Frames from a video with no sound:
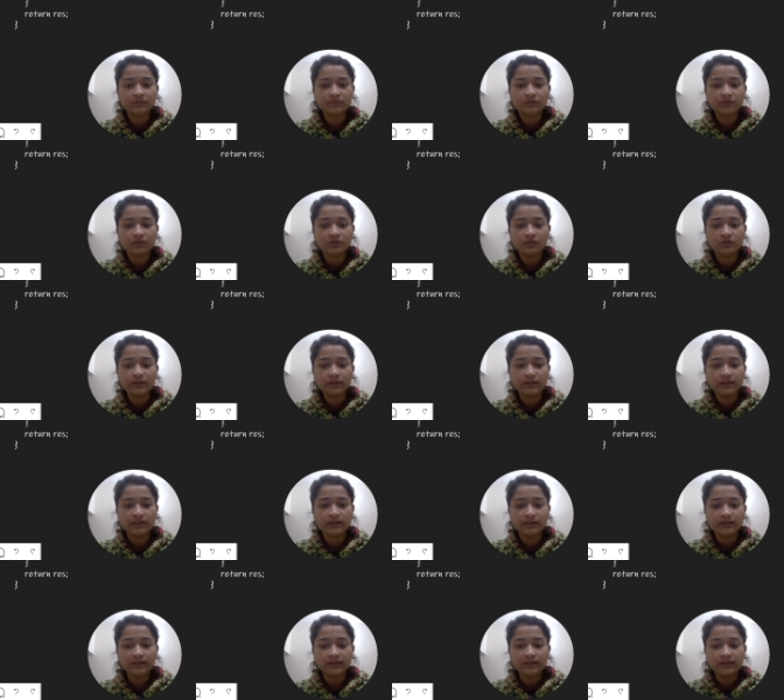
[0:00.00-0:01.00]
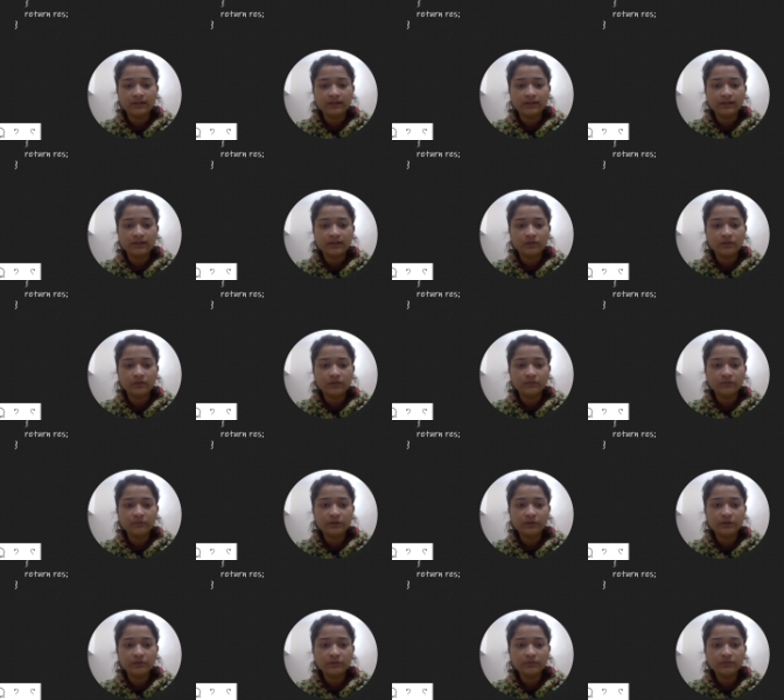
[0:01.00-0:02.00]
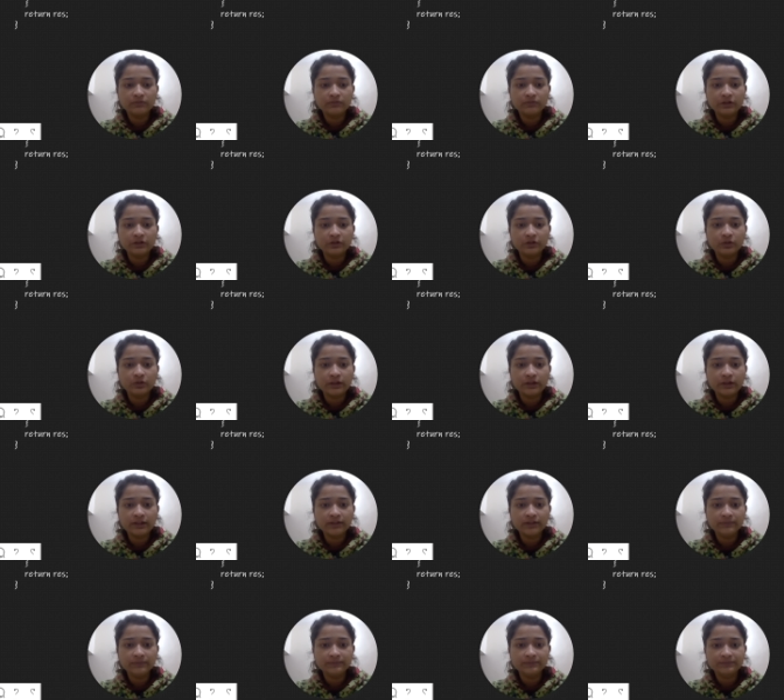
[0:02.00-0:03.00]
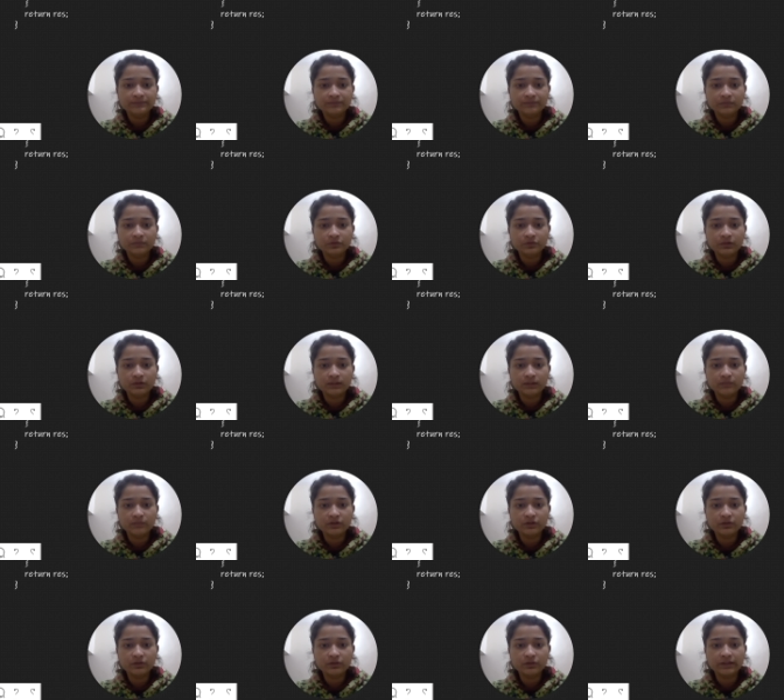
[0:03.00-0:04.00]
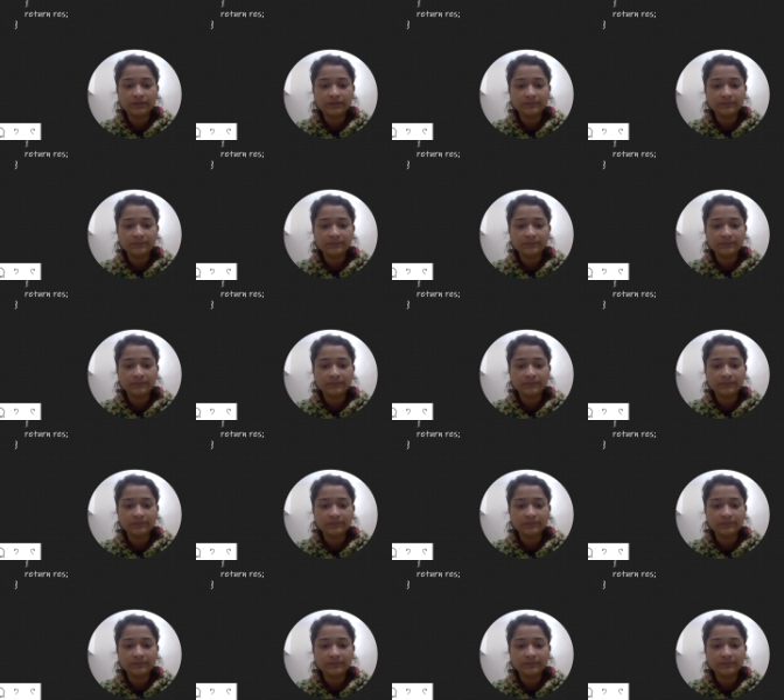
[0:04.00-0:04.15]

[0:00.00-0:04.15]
Okay. Now what we will do? We will go ahead. So num will go ahead.